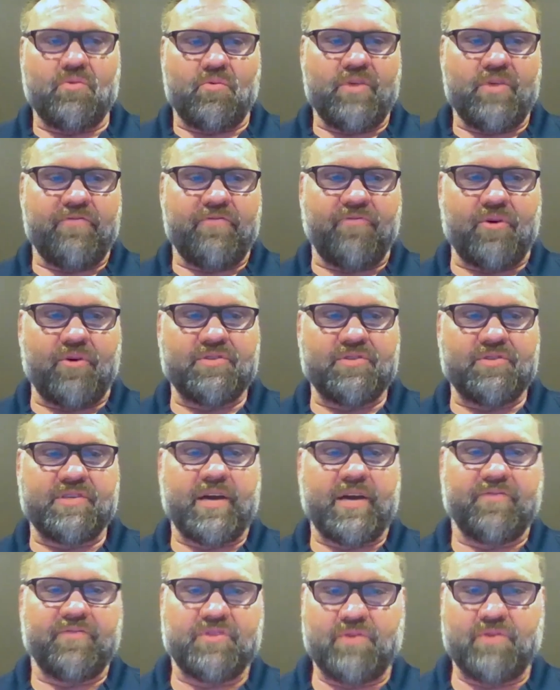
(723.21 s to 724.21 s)
we first
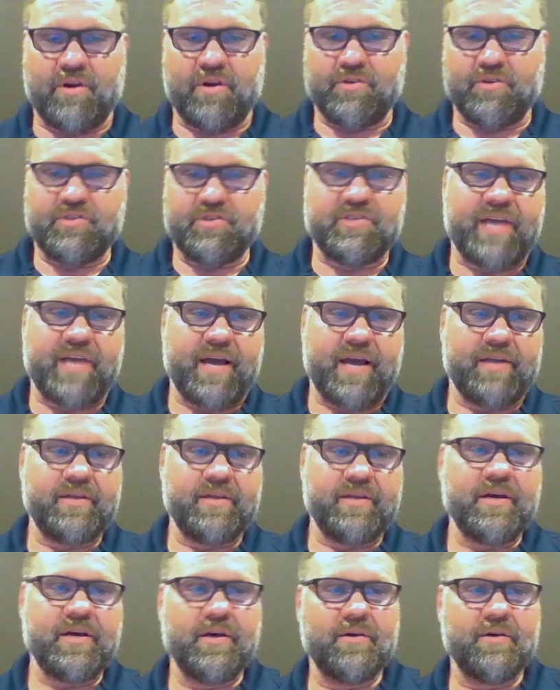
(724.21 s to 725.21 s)
have to understand